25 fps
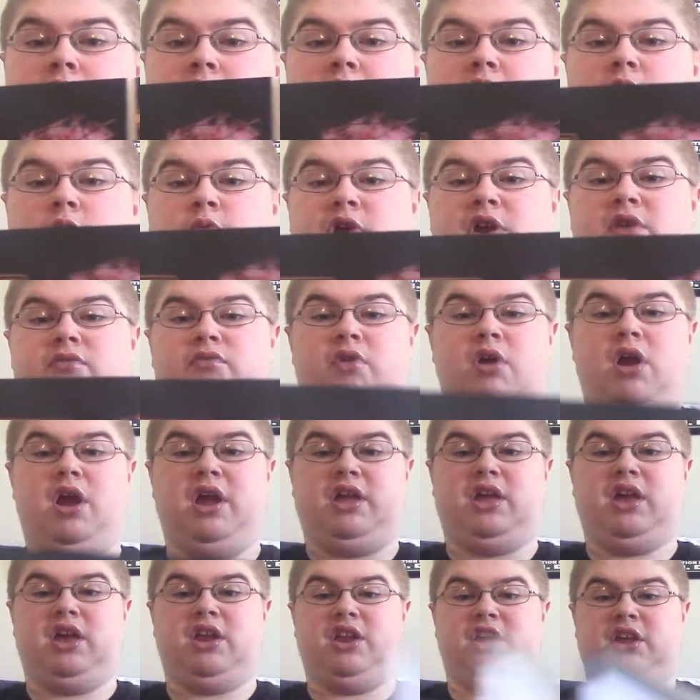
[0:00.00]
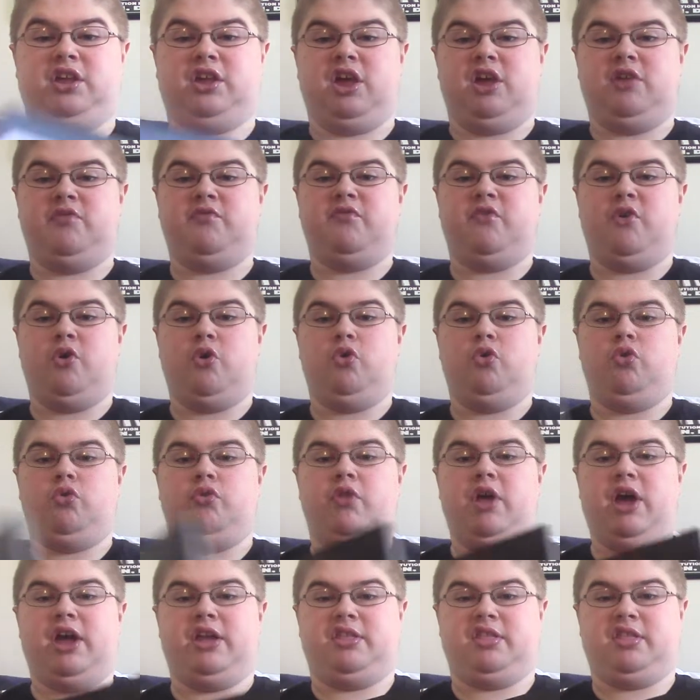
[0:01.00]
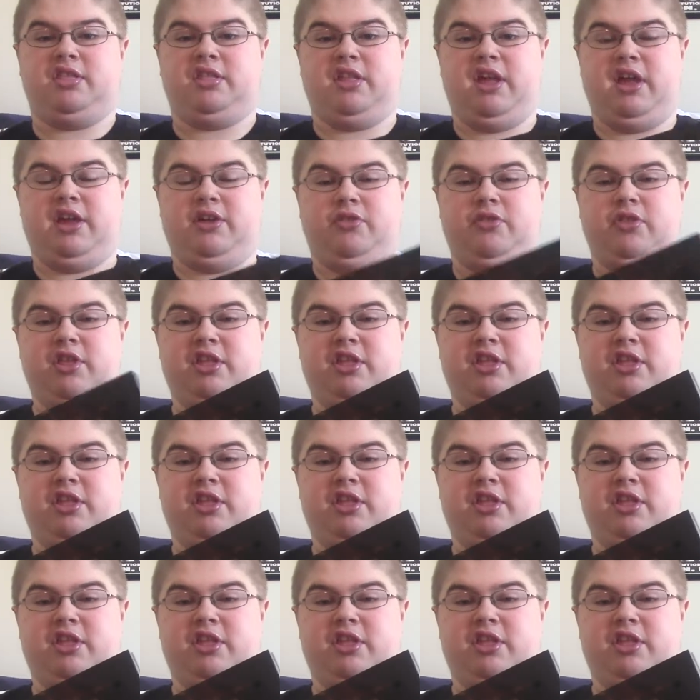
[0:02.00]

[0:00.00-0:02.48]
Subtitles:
and whenever I get a gatefold that's like